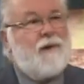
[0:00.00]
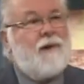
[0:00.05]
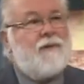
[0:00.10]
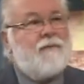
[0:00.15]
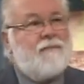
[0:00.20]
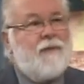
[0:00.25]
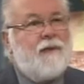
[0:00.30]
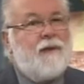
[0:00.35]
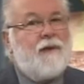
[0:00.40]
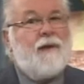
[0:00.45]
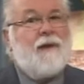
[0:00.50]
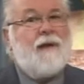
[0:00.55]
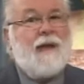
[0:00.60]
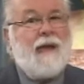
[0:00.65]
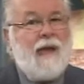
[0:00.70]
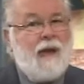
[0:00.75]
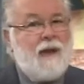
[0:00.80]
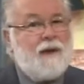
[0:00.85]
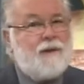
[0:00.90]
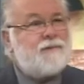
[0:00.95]
of the
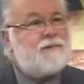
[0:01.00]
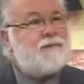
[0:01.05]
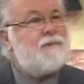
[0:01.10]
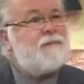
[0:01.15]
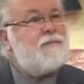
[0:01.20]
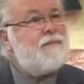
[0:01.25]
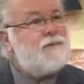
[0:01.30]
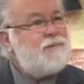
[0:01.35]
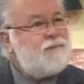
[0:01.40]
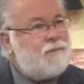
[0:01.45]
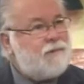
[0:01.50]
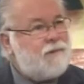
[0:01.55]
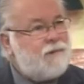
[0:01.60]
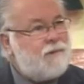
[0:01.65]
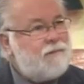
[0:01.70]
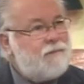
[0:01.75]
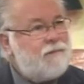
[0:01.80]
house of Israel.